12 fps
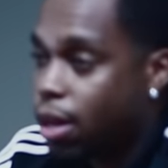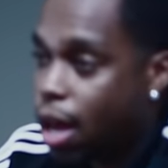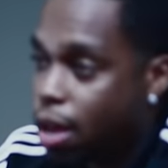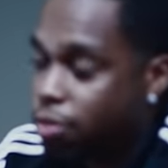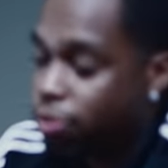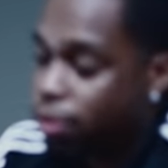
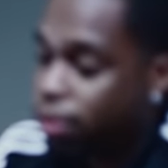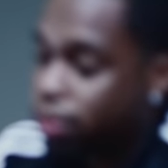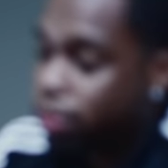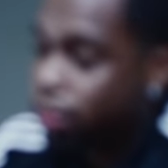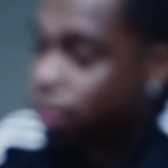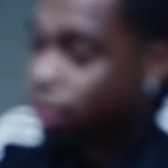hyphen.
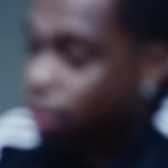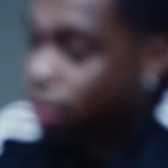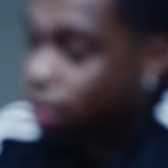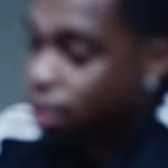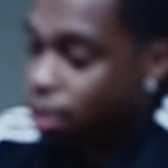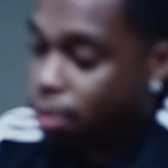
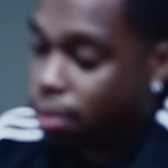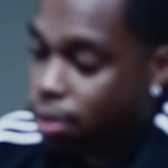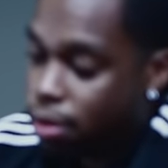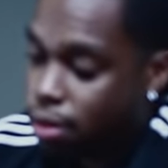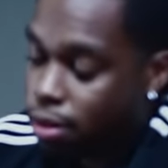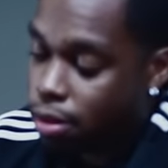
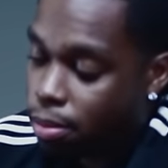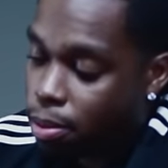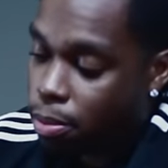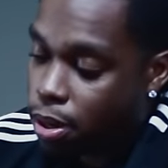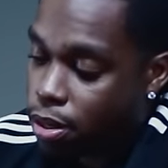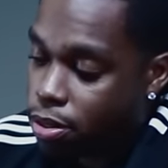
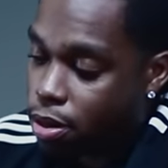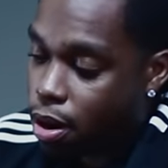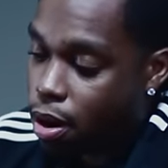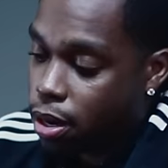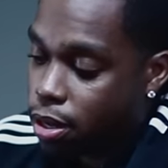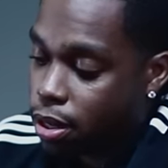My man
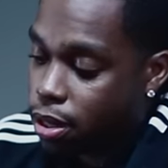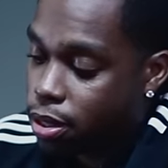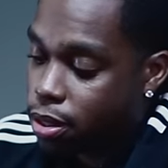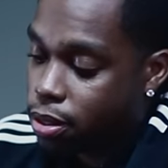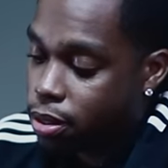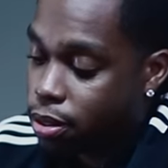Znari did
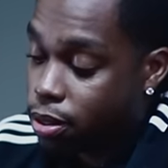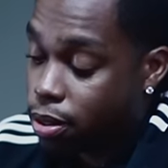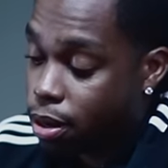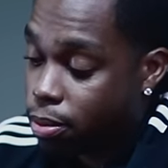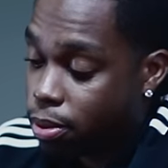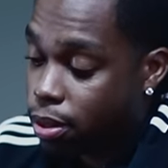this. This
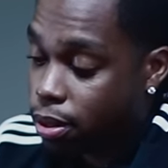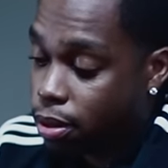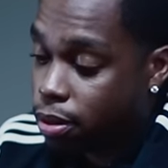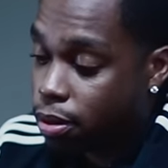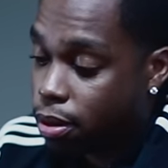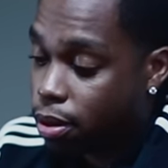charm
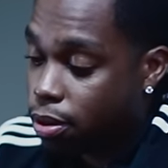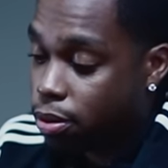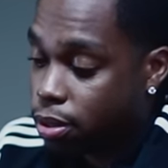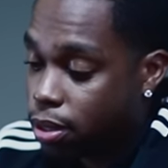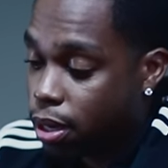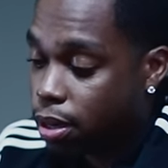really
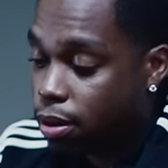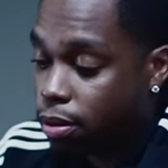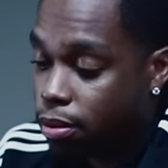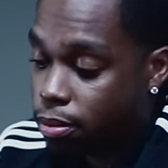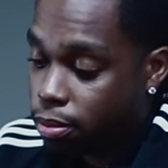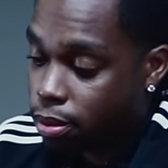old as
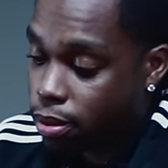hell.